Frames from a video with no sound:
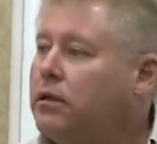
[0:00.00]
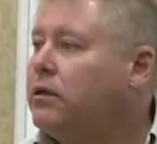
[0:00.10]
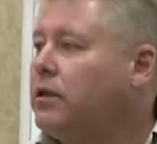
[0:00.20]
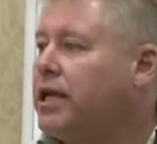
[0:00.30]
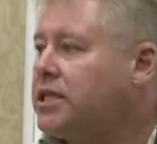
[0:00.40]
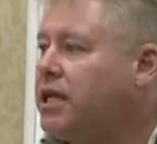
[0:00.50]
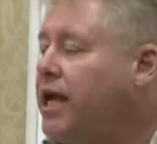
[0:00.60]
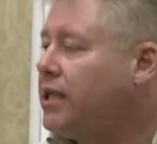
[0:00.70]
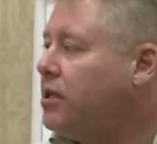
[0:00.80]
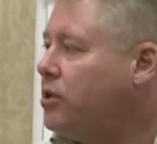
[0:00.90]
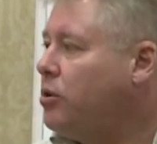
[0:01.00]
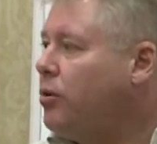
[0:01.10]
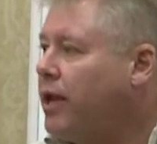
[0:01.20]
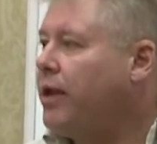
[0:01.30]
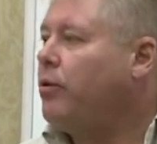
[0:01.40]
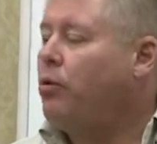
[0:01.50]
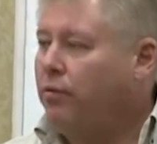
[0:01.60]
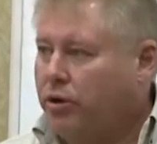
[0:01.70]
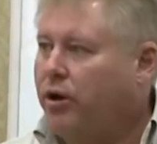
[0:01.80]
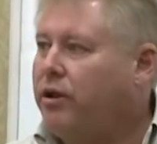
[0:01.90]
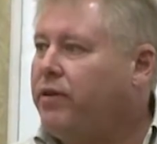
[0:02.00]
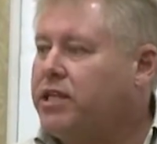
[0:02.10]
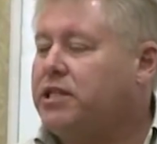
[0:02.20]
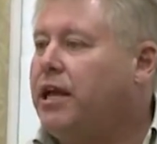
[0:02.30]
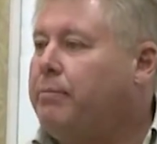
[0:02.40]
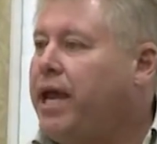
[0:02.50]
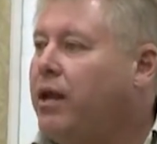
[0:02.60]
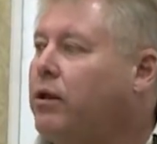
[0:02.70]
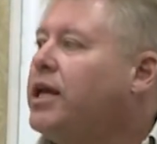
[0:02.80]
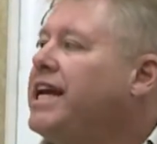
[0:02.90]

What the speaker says: that's connected to a overcurrent device in that panel